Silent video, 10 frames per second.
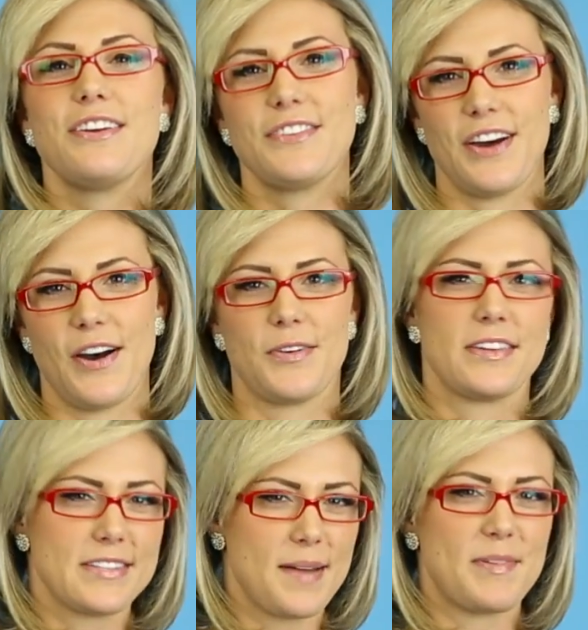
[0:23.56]
You know,
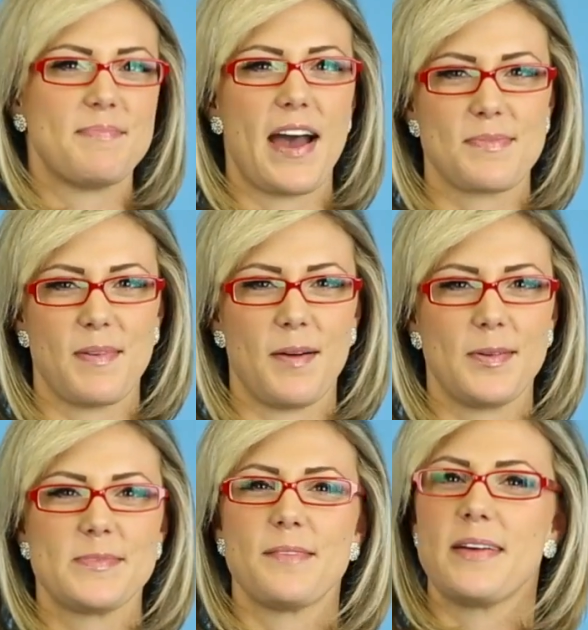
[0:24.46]
the type of math
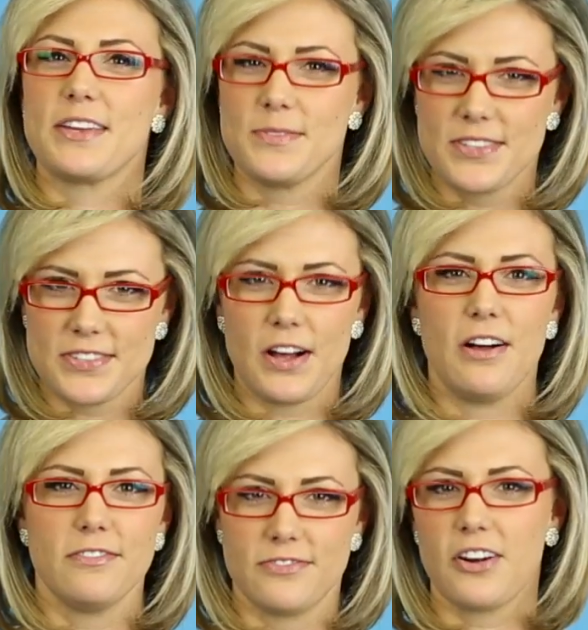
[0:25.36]
problems that make you
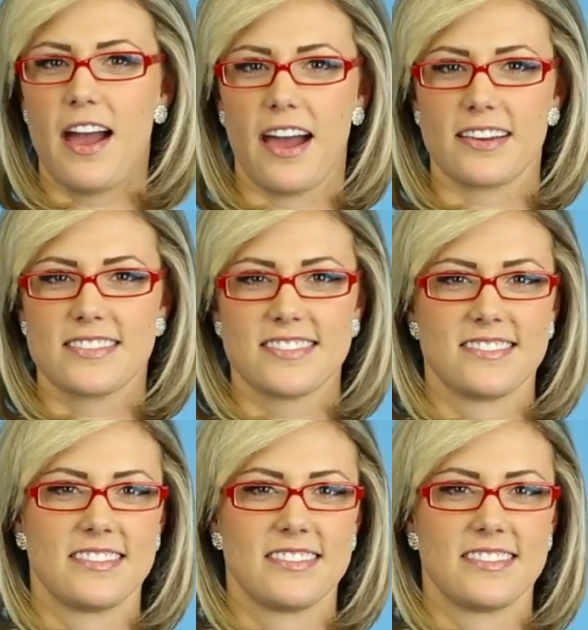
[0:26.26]
solve for x.